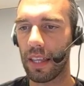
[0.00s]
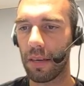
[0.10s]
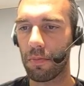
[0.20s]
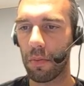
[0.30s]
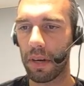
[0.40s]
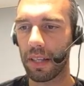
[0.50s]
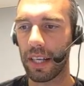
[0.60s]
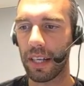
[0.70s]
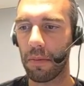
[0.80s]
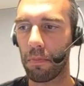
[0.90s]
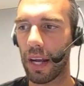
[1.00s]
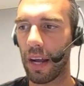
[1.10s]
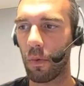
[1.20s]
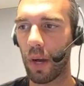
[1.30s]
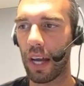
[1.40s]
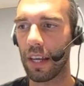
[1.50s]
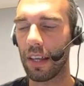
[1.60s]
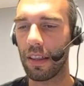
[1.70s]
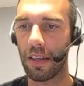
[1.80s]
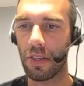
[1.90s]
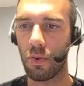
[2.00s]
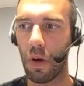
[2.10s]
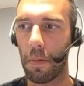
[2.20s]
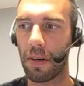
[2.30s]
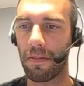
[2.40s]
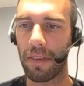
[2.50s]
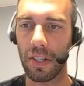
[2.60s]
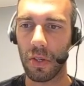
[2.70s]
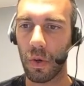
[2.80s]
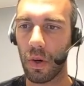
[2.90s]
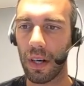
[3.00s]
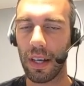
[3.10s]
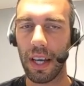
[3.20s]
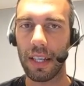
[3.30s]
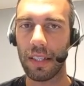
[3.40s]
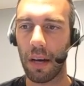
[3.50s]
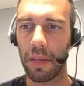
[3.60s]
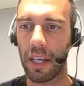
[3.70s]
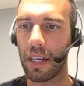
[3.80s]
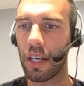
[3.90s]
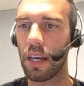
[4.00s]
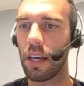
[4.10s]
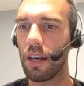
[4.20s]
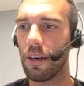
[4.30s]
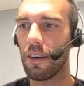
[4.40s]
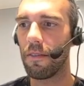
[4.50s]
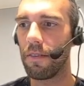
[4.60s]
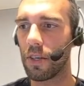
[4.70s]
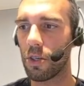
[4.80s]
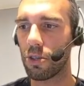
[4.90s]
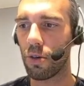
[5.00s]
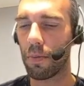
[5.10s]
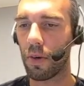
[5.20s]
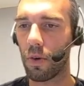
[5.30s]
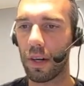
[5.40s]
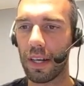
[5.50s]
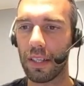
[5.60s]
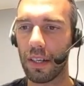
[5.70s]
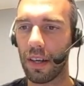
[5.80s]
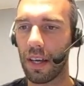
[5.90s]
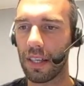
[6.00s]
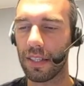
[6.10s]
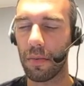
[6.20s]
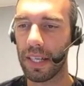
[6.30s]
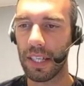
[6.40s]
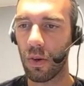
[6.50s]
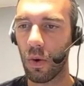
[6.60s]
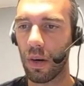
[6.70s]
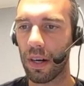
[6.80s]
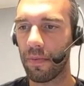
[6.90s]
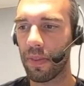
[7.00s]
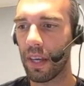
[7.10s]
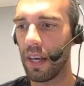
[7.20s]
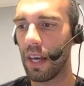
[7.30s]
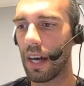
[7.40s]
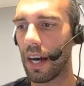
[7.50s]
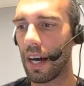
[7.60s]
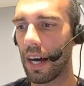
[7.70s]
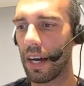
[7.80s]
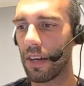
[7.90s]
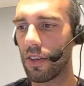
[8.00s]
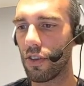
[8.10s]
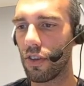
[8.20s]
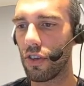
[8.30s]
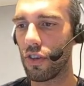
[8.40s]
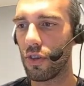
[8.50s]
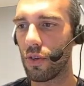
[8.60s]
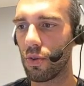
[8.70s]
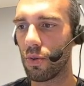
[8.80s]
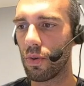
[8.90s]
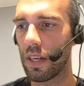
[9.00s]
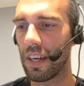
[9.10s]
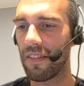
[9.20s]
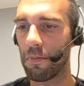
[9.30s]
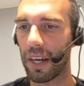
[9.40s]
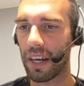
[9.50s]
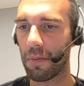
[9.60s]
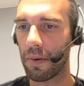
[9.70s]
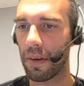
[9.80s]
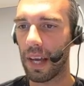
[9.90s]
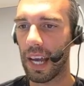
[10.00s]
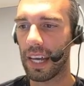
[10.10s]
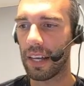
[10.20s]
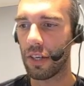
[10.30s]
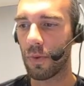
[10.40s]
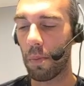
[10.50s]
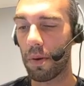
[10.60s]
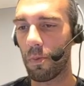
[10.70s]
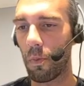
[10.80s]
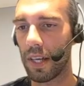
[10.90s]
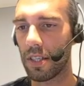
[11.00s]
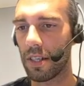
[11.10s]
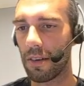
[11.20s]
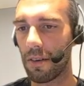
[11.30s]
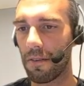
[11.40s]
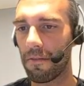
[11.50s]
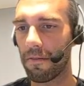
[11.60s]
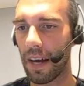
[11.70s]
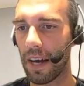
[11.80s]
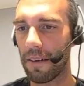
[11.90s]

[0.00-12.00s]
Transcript: in the Premier League, but I ran the Swampert Venusaur core and dominated. Venusaur Swampert core is an amazing core. You even pick up you won't be weak to